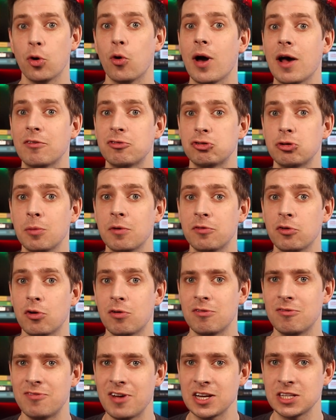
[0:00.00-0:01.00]
or have some of your
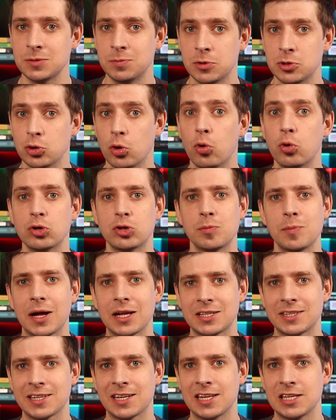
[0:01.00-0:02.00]
investments
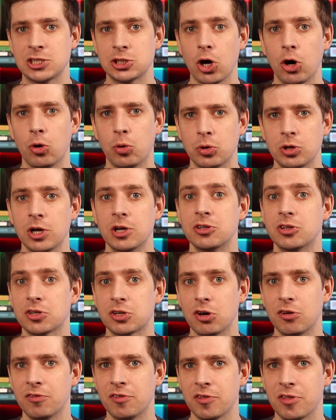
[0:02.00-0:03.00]
automatically sold to
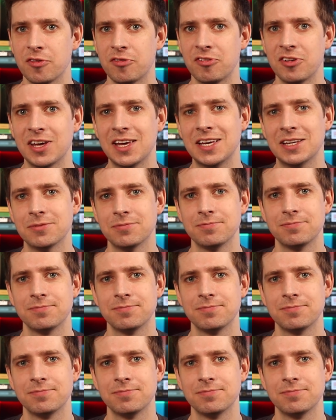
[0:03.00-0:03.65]
cover the fee.